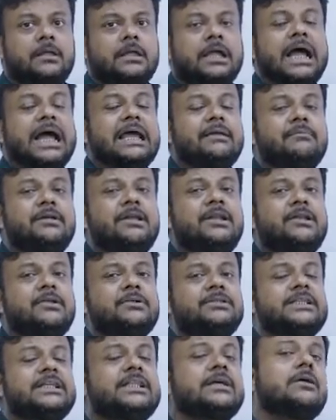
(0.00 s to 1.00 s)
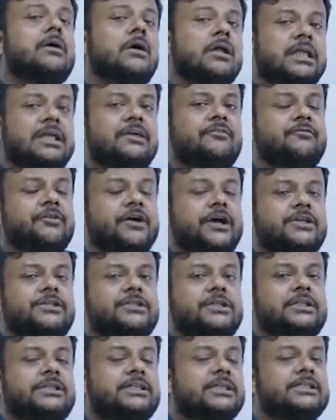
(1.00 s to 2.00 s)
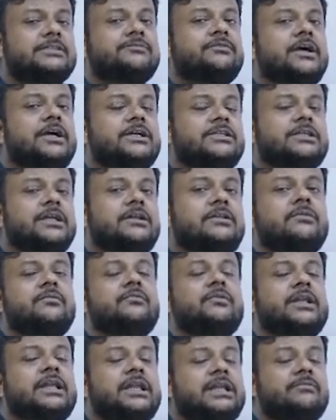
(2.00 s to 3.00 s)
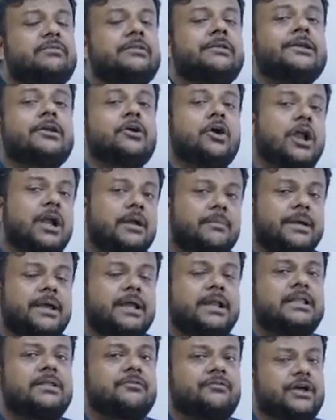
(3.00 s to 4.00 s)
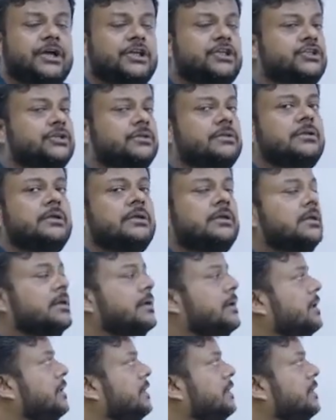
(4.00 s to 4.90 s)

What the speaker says: I mean to say the calling function, this function, when it will be called by another function,